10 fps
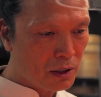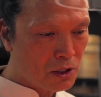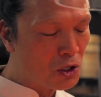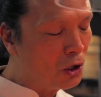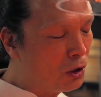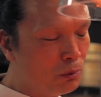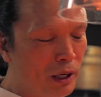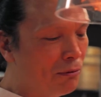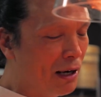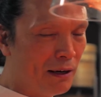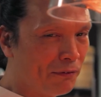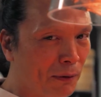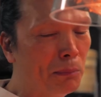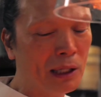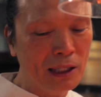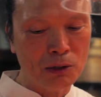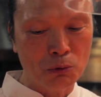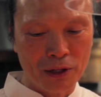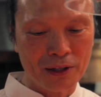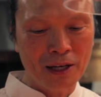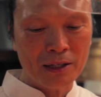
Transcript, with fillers: so we are very familiar with